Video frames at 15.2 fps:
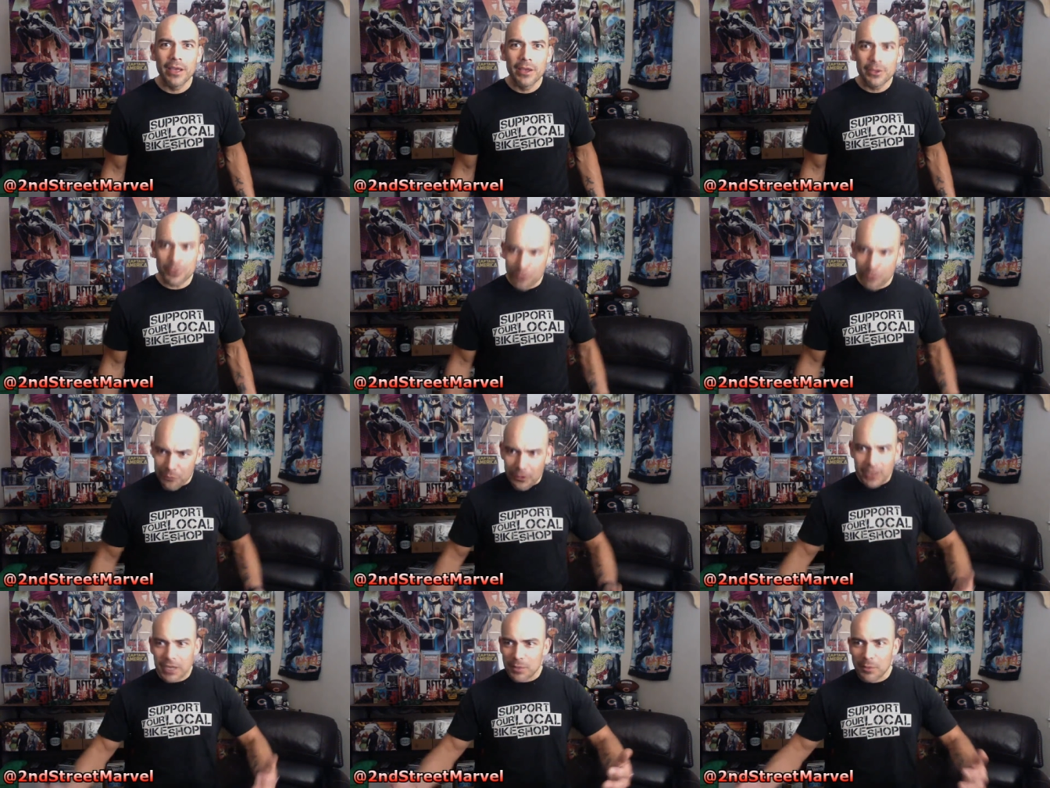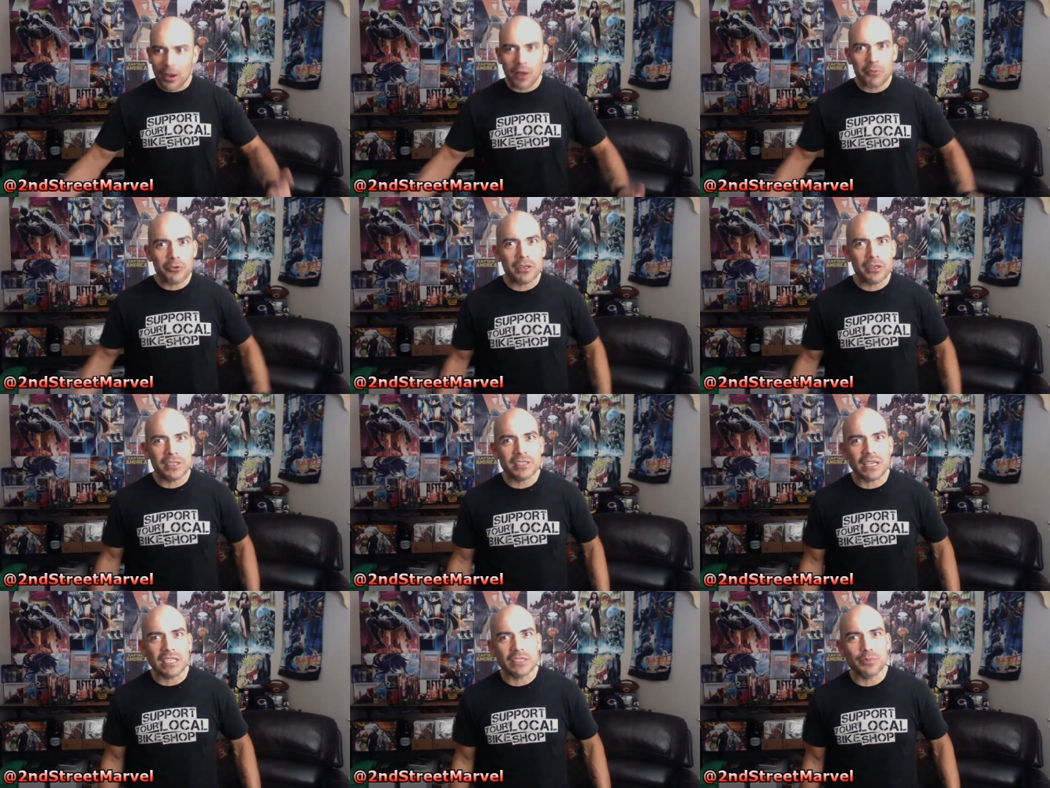Your fucking mom
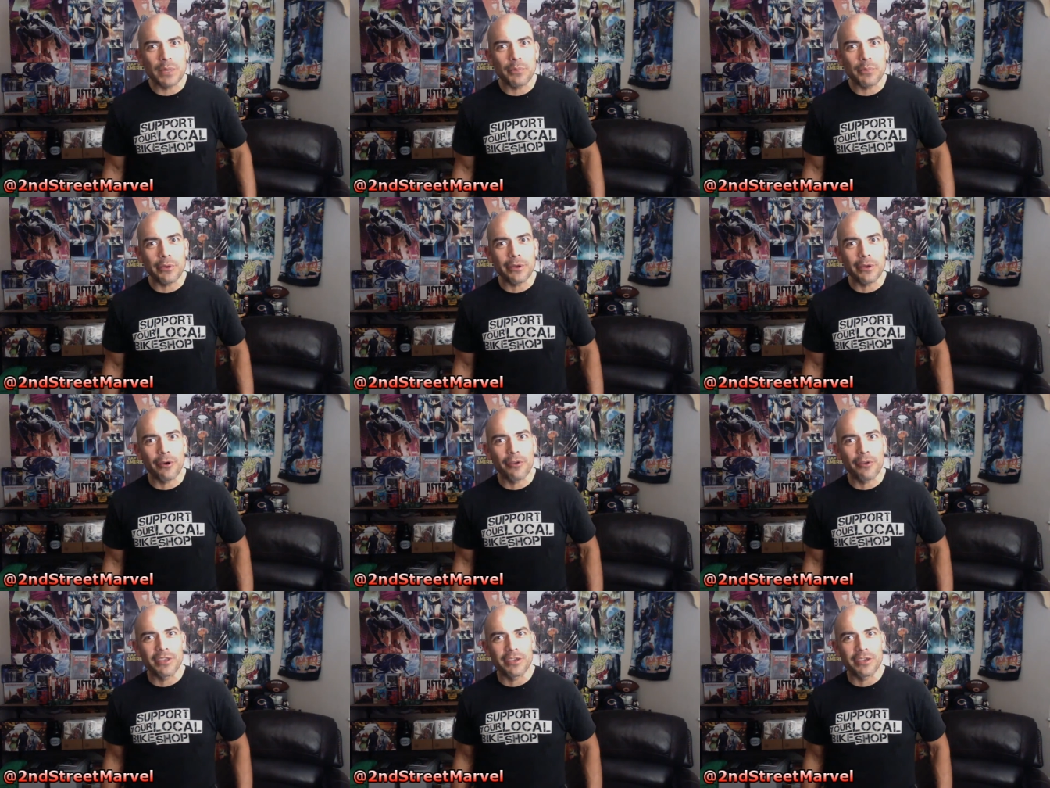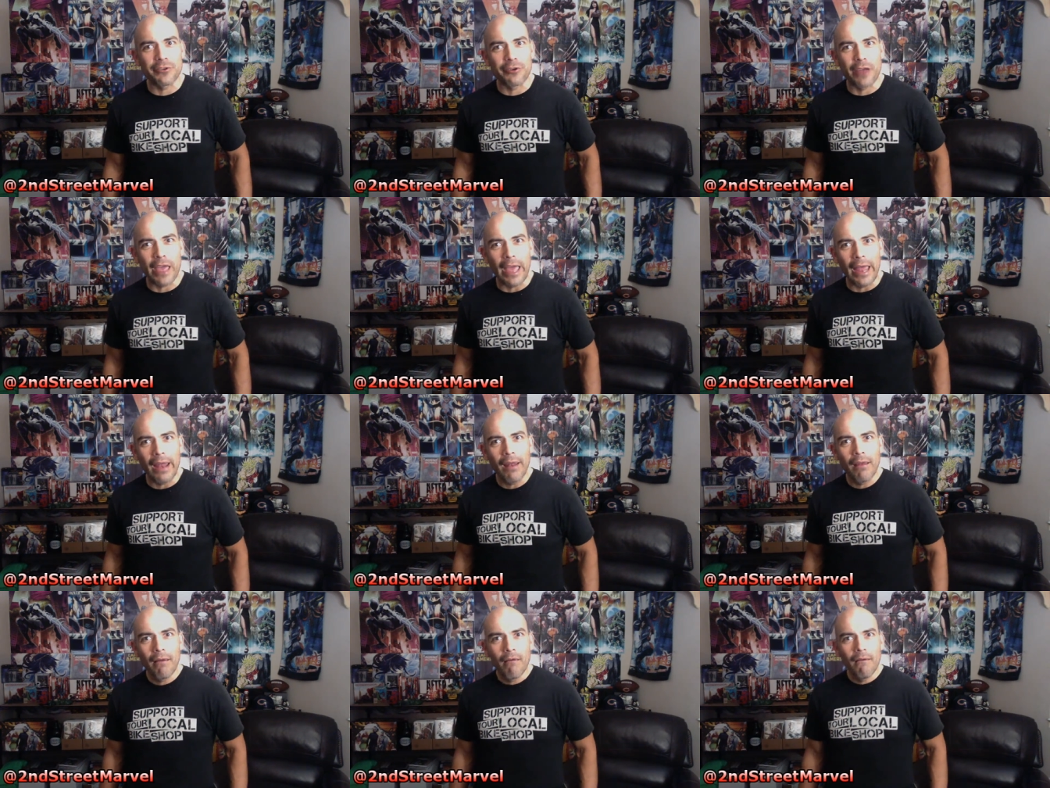criticizes people on the internet.
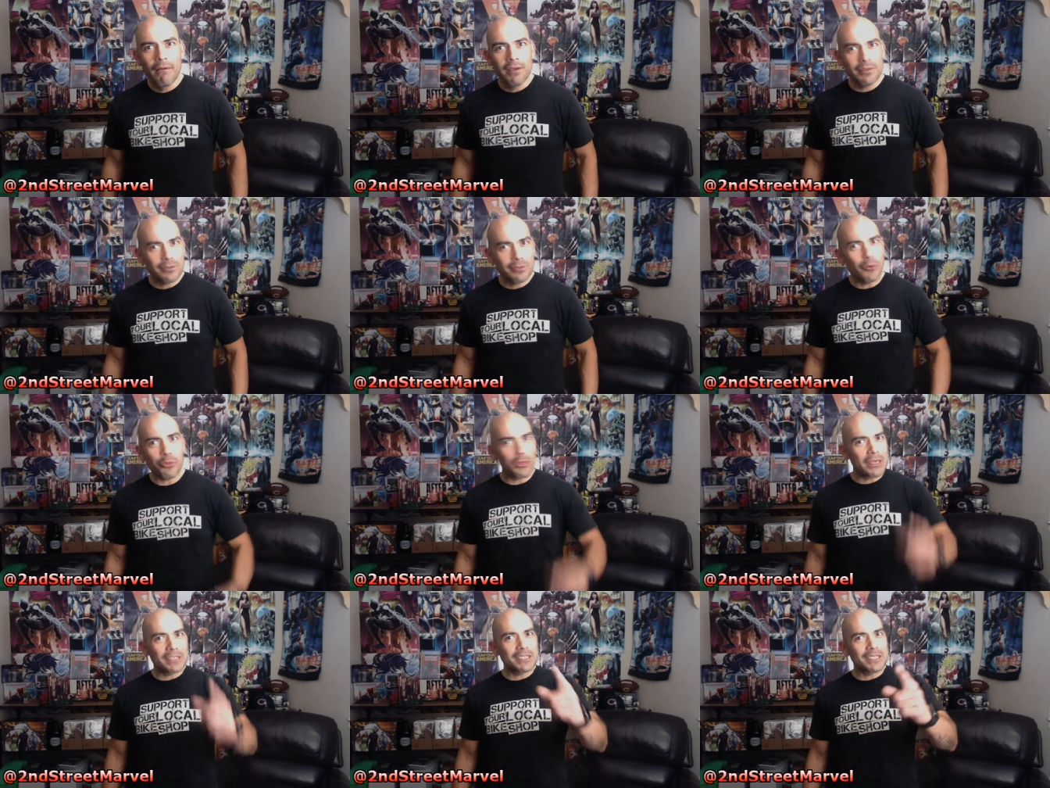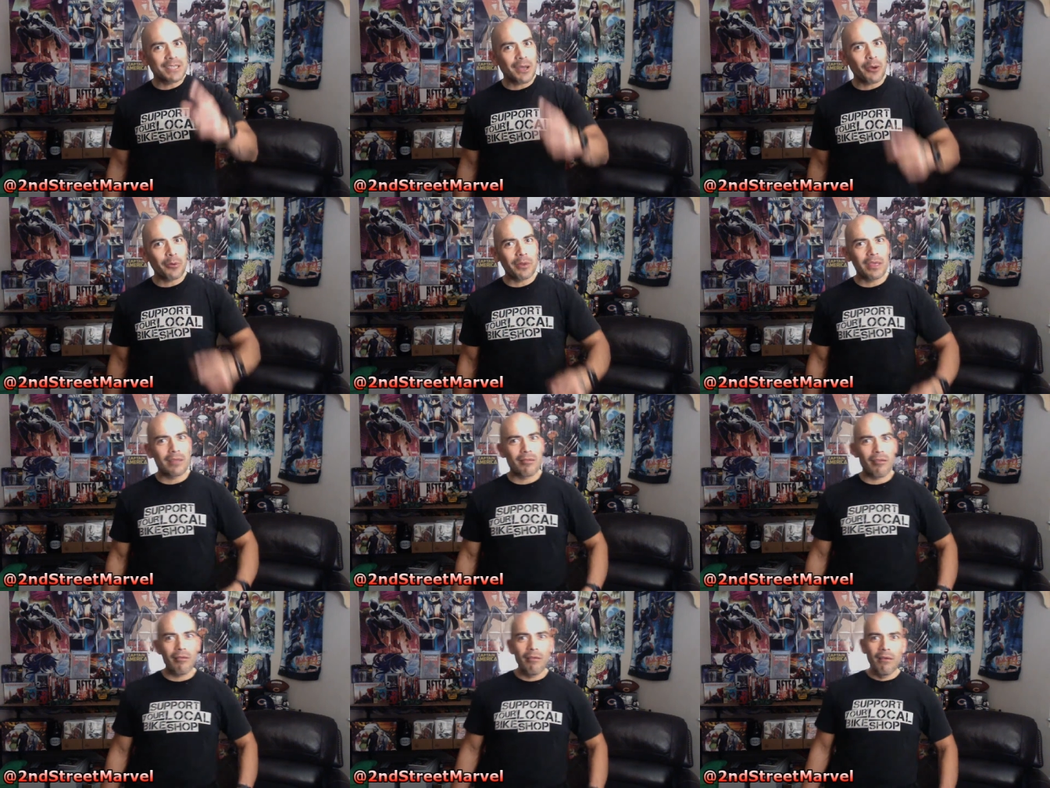Don't think she don't,
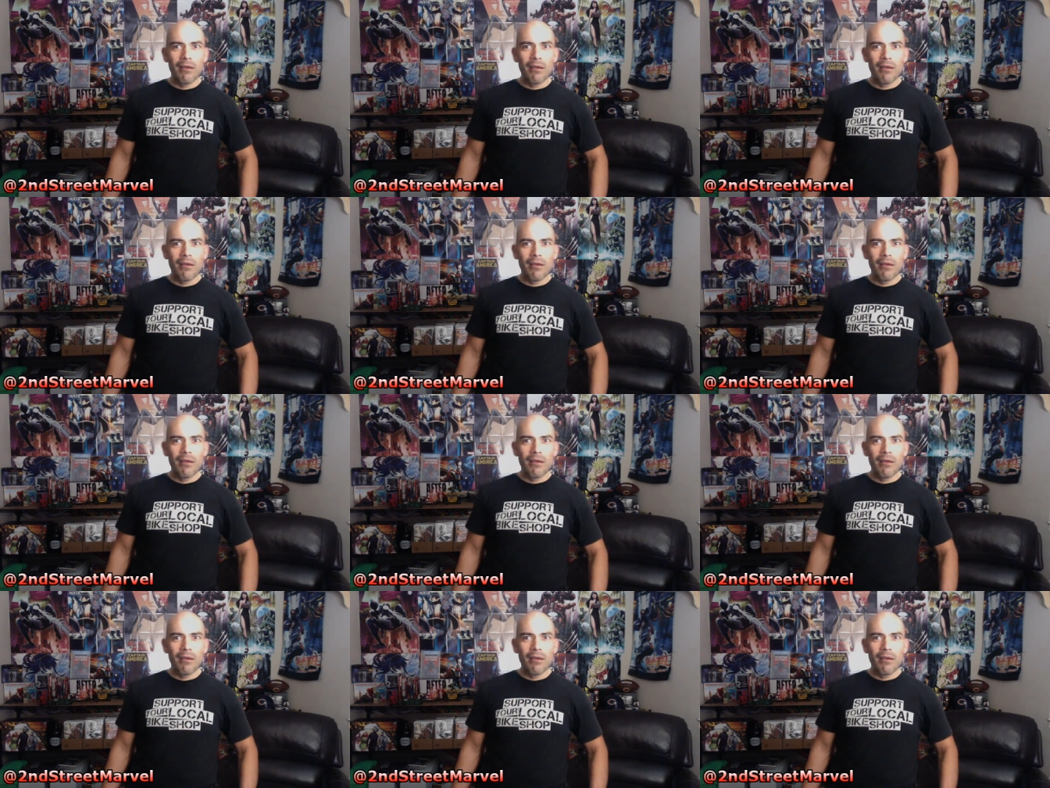neither.